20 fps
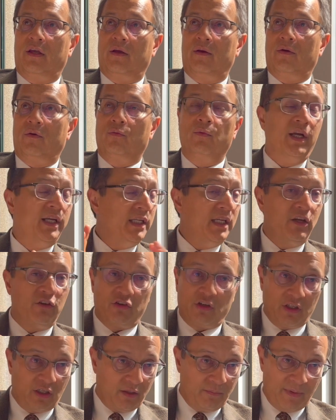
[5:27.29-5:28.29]

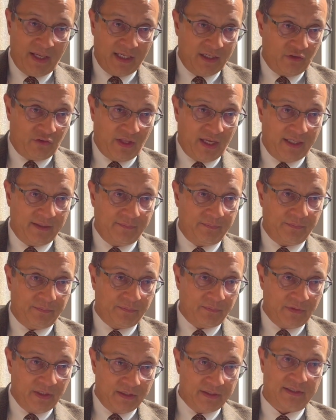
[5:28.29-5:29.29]
Radiation can manage that
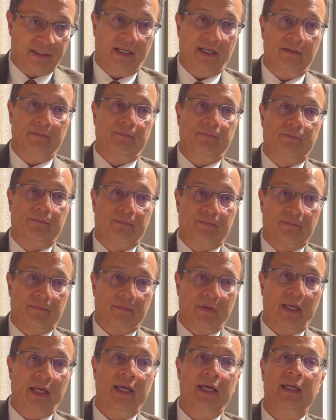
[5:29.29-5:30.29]
instead.
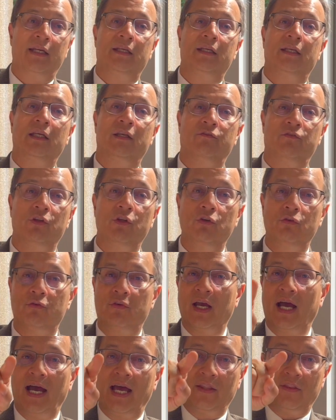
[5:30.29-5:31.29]
And if you've
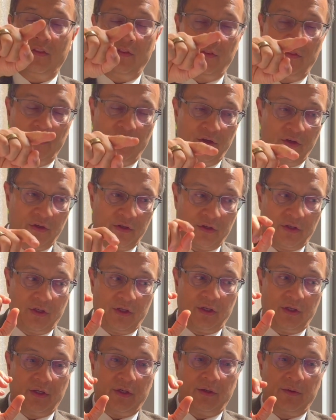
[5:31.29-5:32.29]
got the
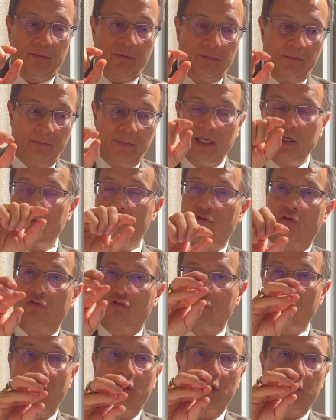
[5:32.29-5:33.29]
major
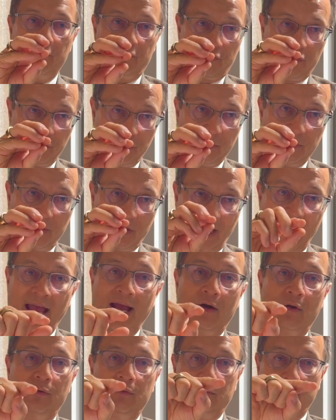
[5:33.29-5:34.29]
chunk of tumor
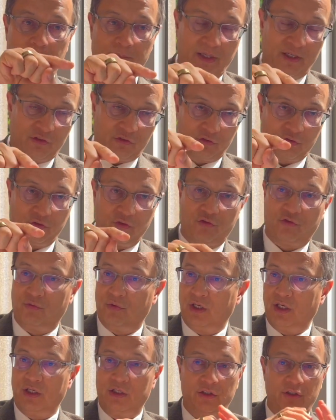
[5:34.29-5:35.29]
out by
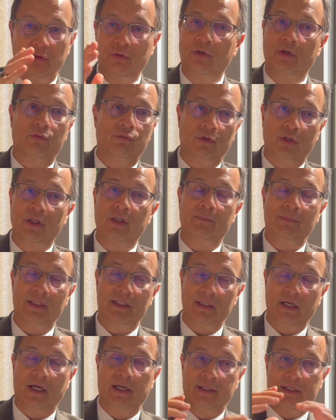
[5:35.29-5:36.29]
surgery, you can really be
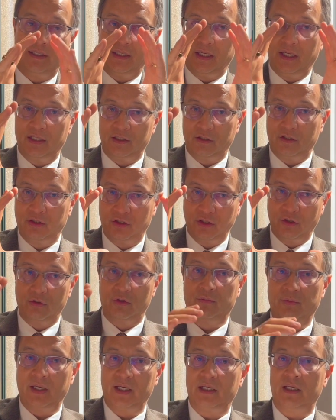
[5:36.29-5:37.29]
done and go to
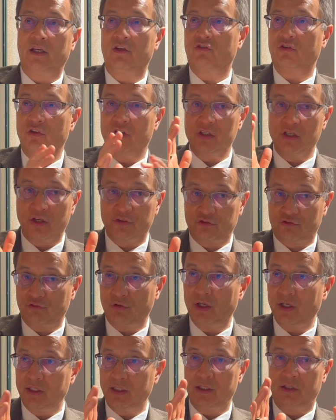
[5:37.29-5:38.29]
radiation. The
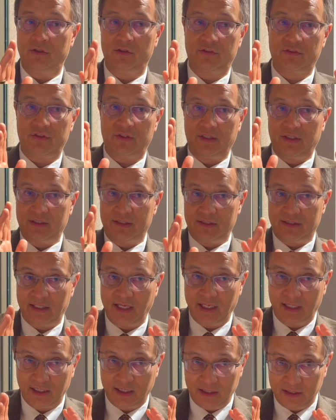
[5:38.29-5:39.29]
Australians
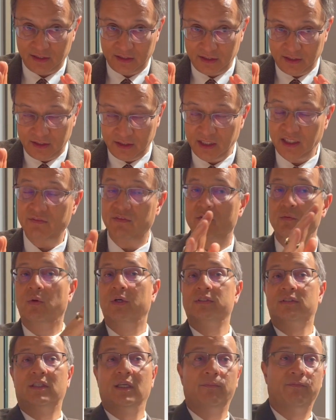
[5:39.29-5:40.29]
take it even
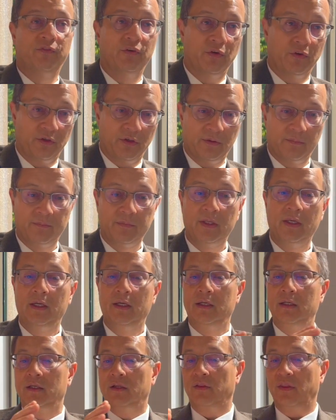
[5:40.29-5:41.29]
one step further.
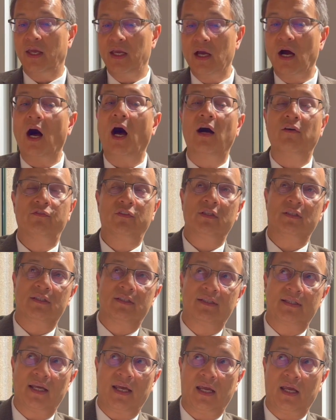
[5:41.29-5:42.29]
They often
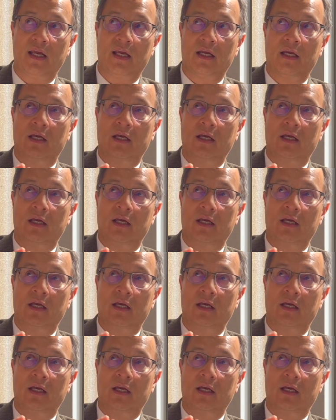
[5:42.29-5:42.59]
say,